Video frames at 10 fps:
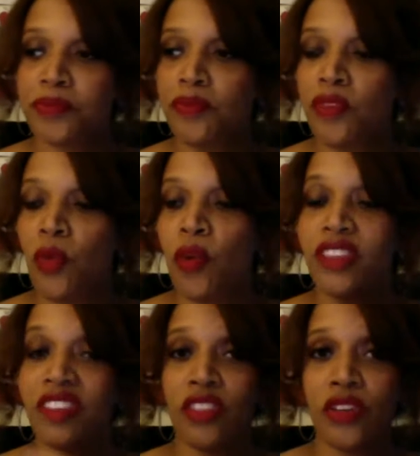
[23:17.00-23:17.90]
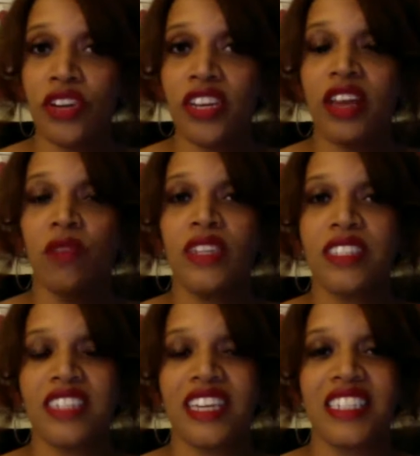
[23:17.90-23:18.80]
One's 30-day, one's
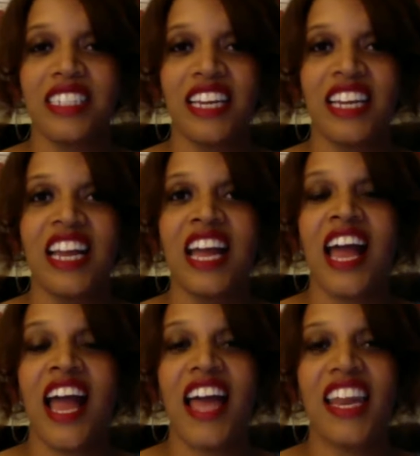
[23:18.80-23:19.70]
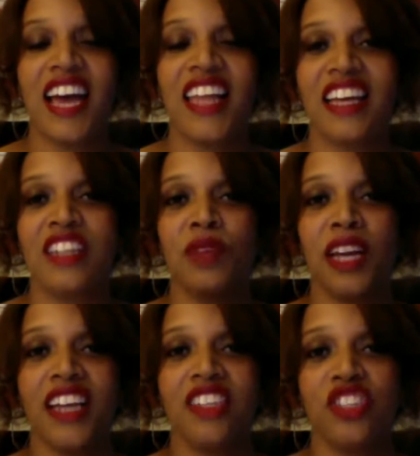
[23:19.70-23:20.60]
a 90-day. And that's what
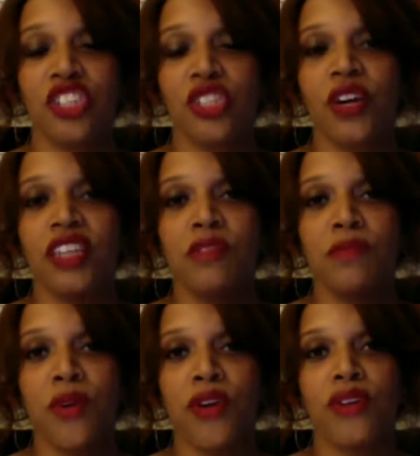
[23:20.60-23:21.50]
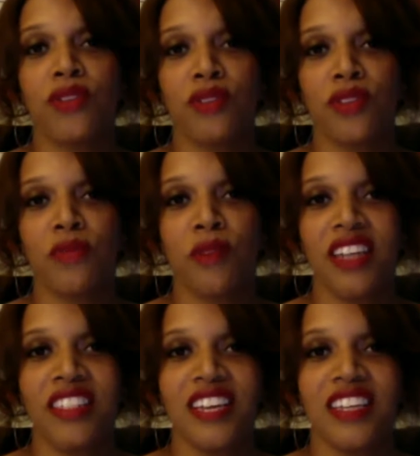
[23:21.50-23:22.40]
I actually do. I support you through this
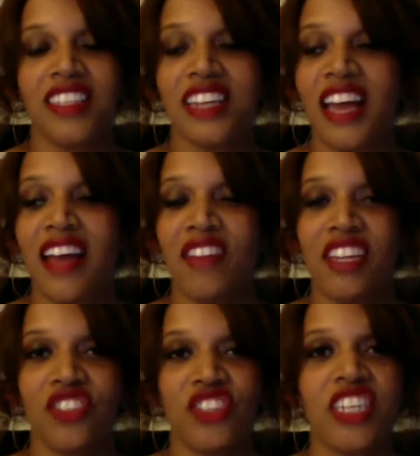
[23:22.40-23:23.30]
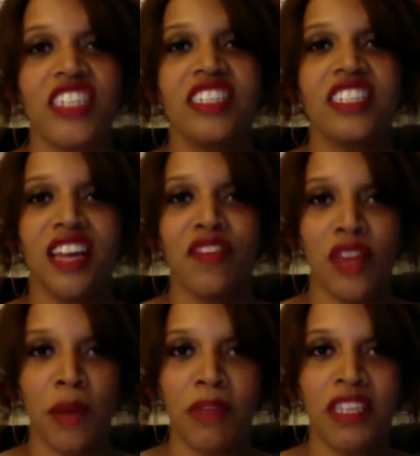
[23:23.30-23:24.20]
process. And I have exercises, I have
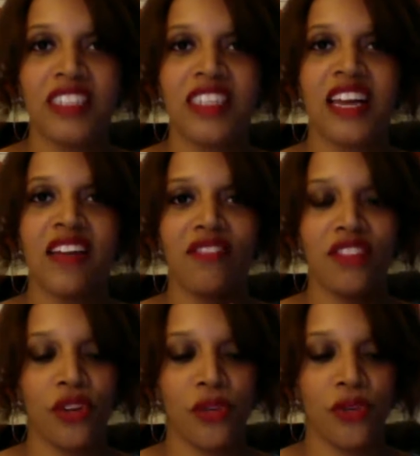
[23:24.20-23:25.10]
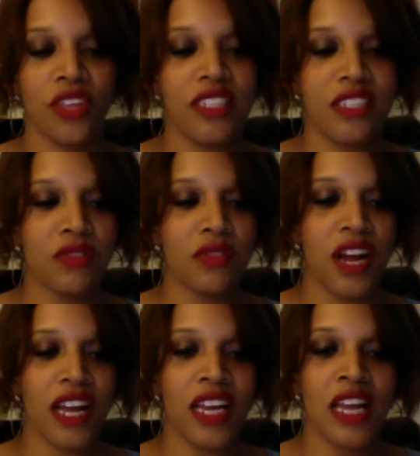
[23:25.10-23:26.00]
templates, I have, you know, things to
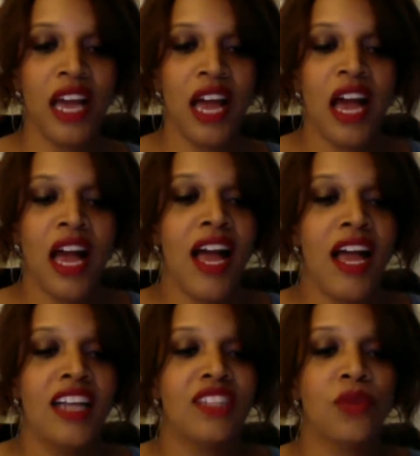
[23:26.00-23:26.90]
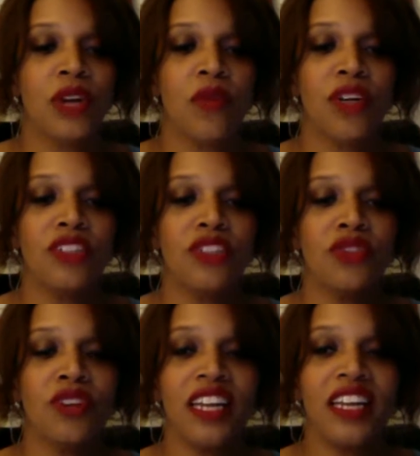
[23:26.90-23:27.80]
write. So what I want to do
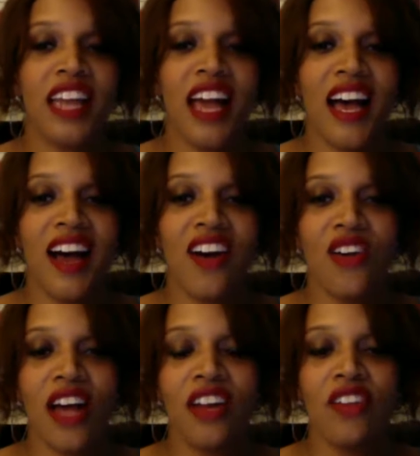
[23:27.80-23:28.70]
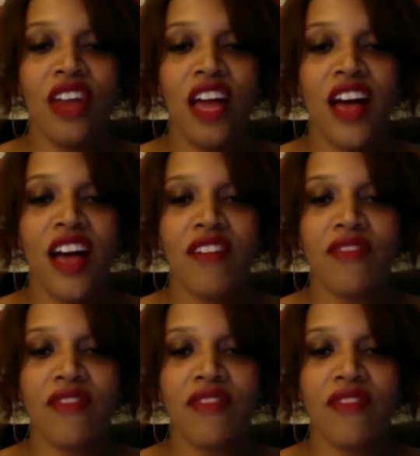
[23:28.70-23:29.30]
right now, I don't have,